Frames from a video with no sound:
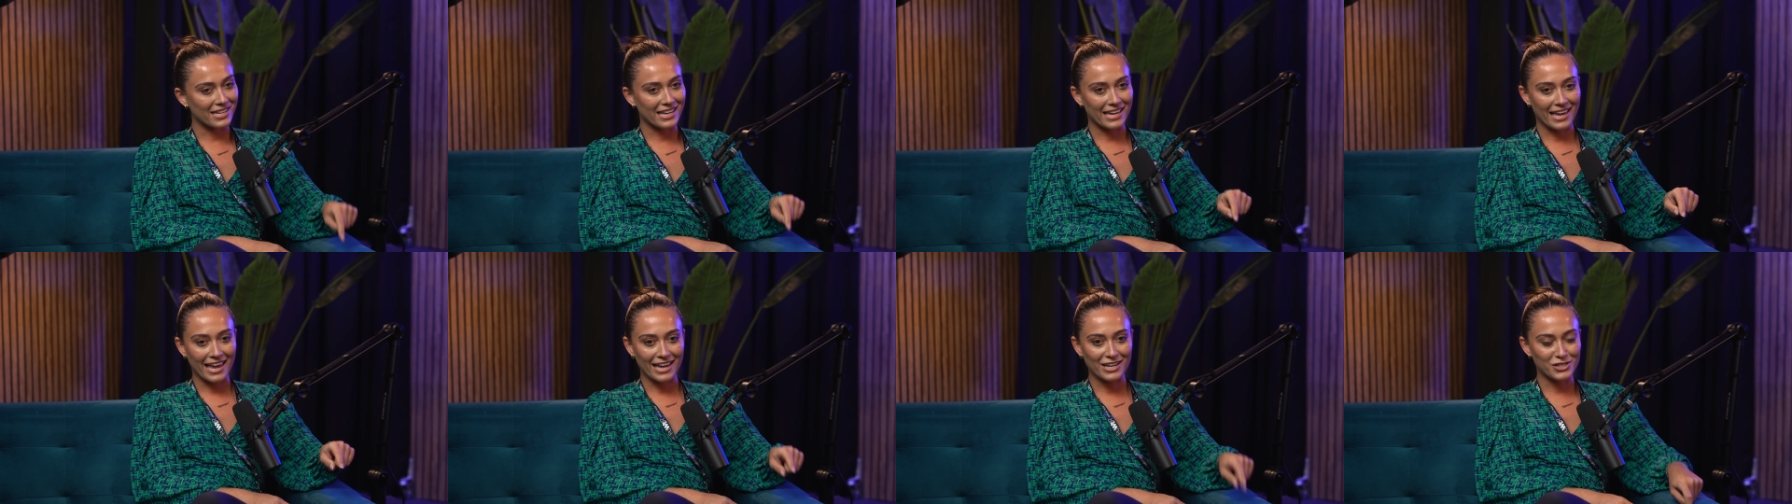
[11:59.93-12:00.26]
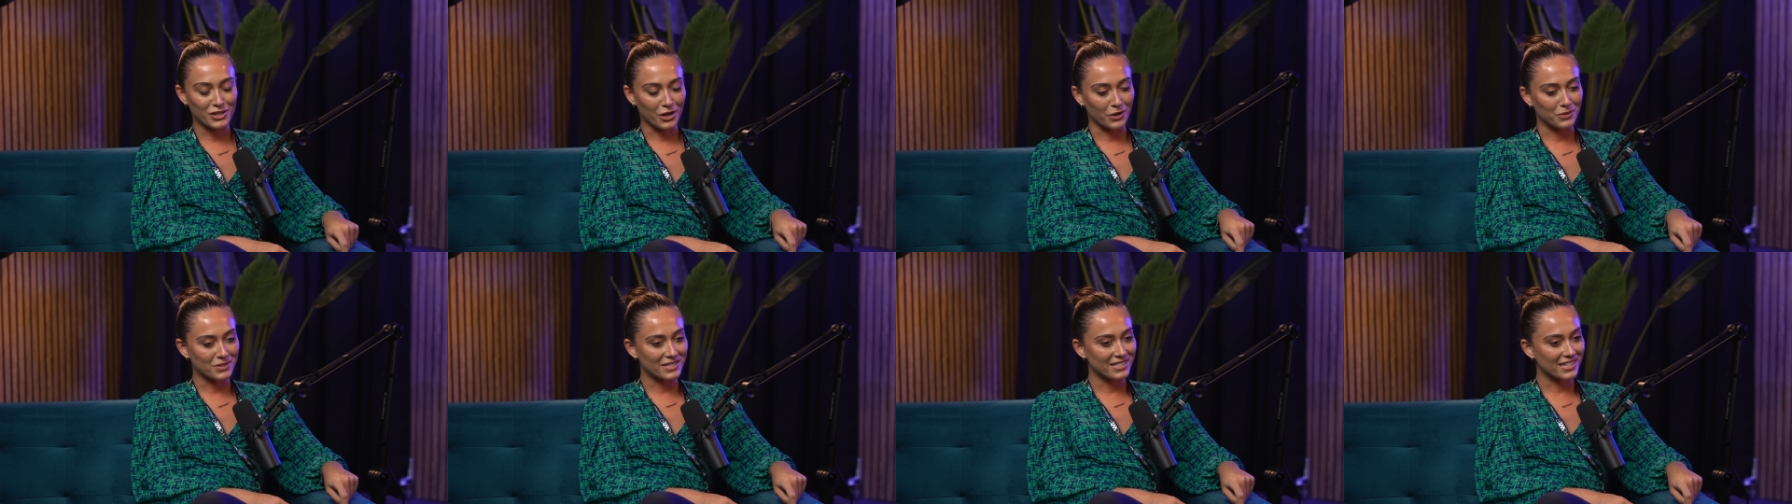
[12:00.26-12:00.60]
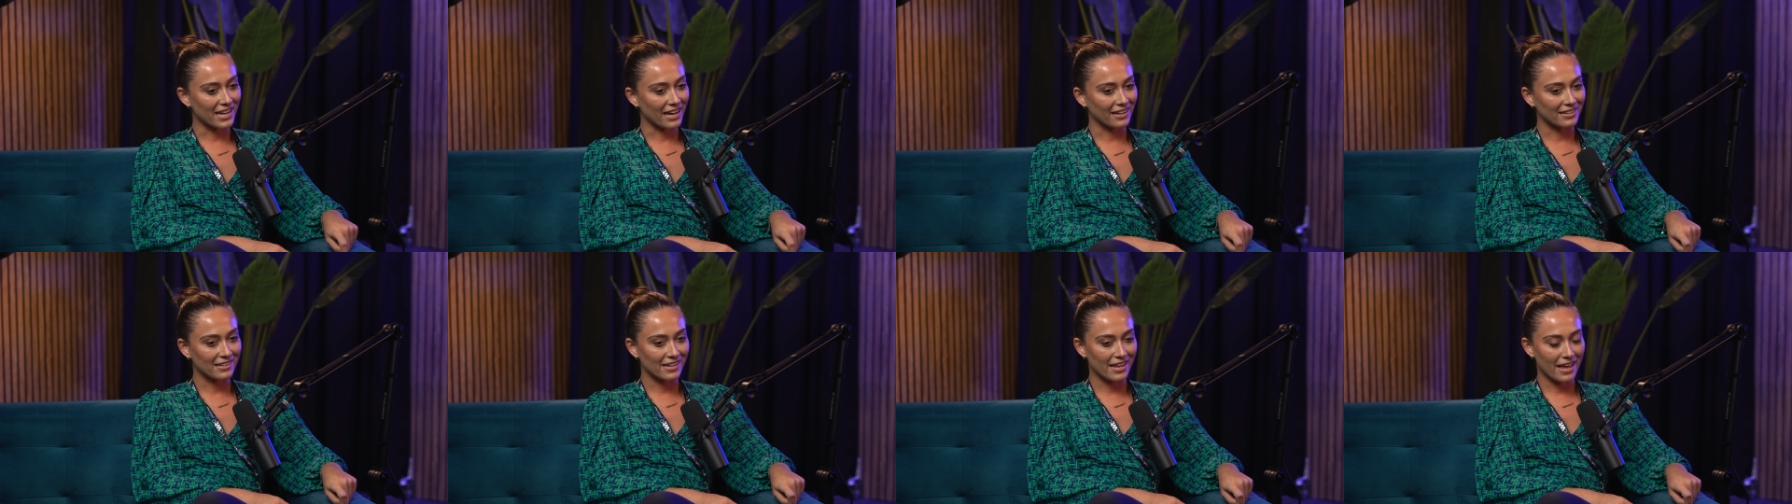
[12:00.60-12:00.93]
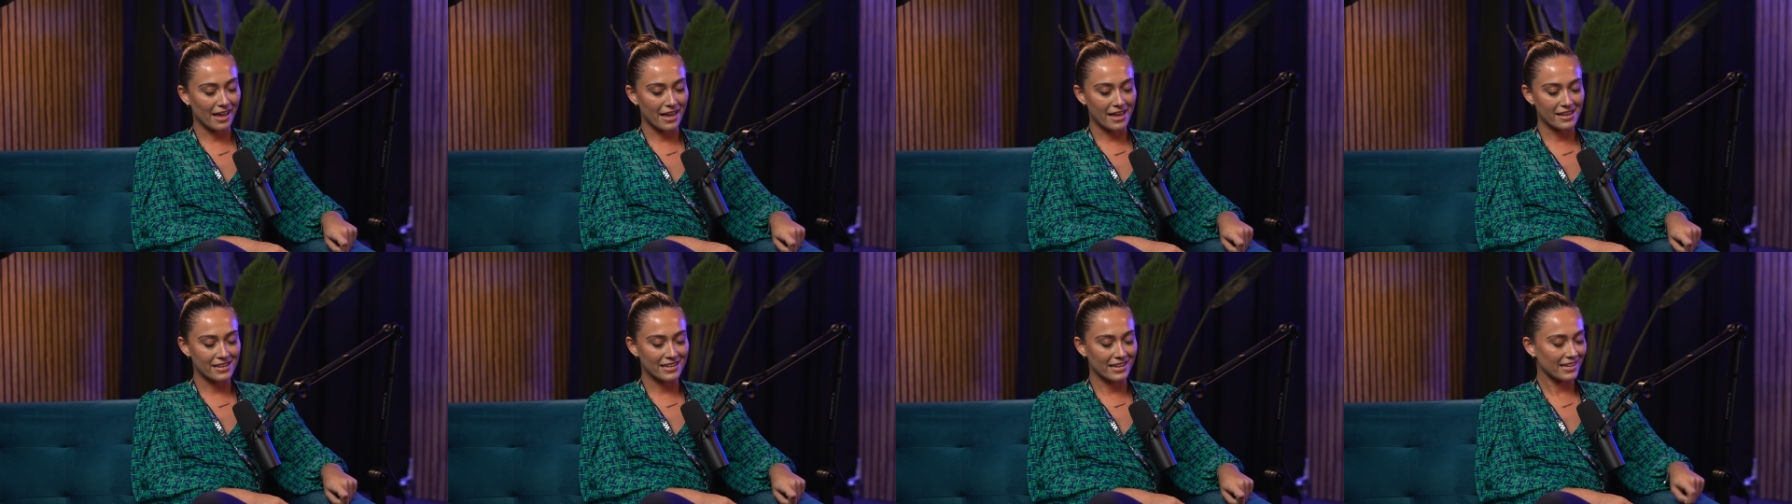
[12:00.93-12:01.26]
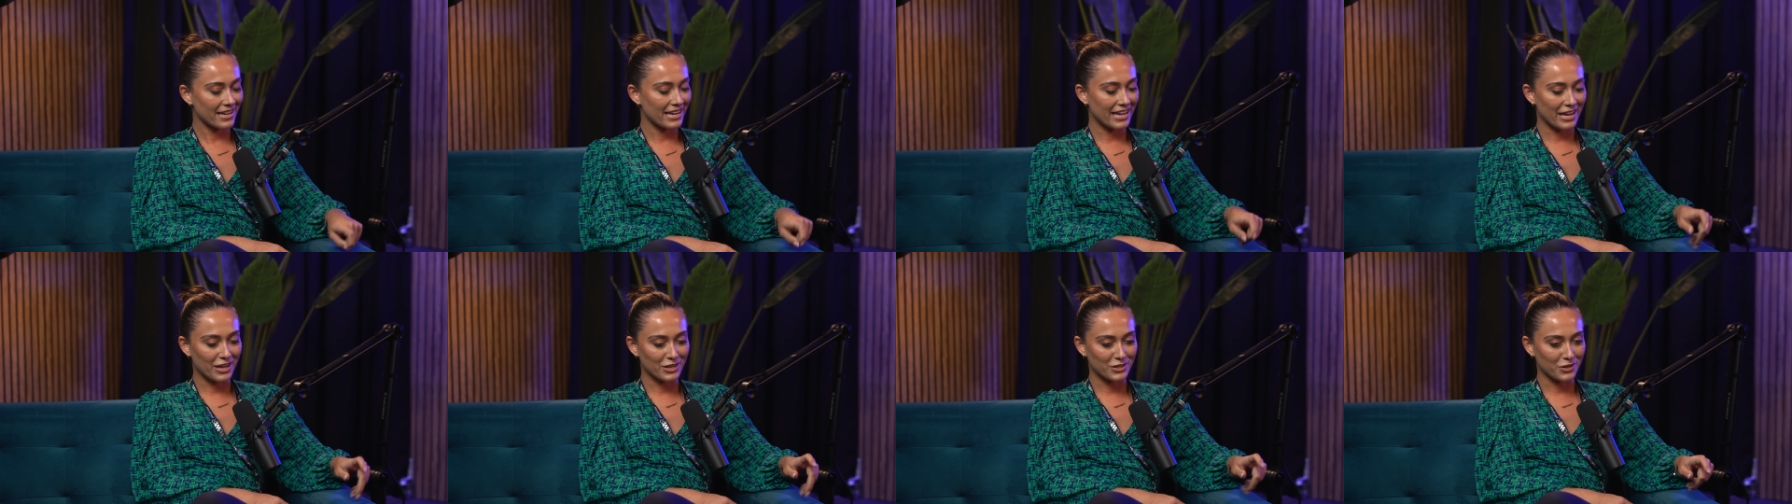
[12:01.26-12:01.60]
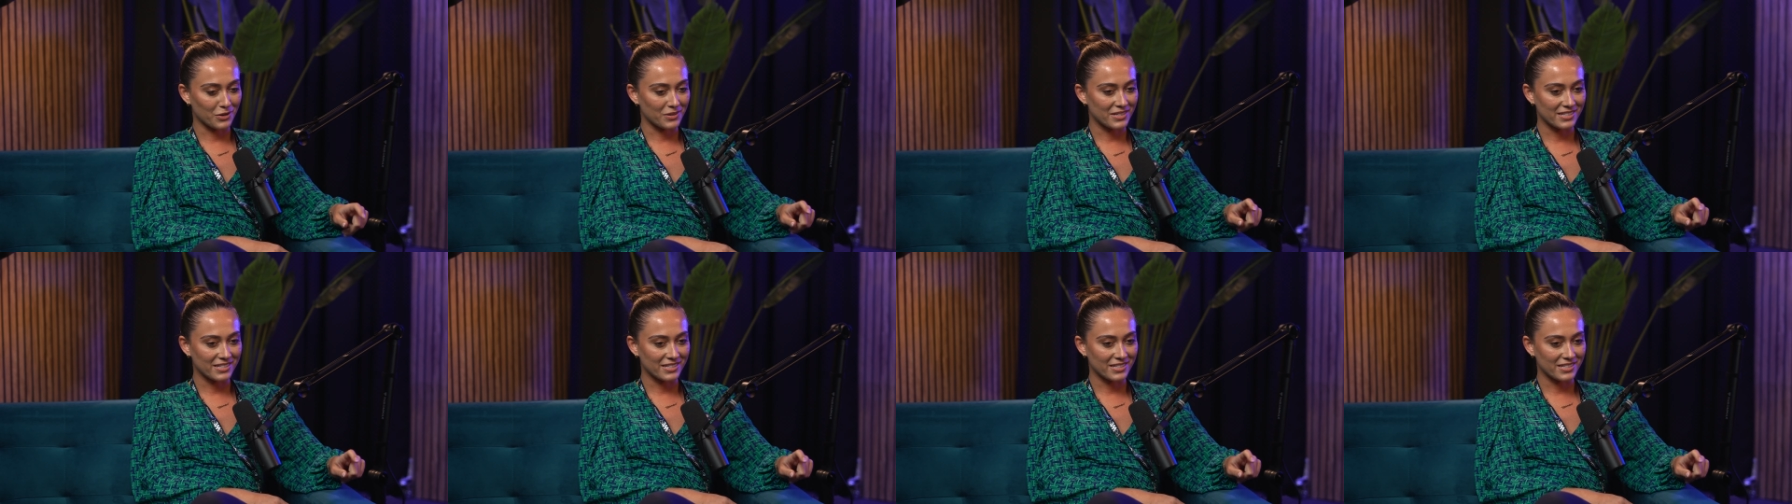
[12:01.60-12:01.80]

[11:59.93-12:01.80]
EHO stand EHO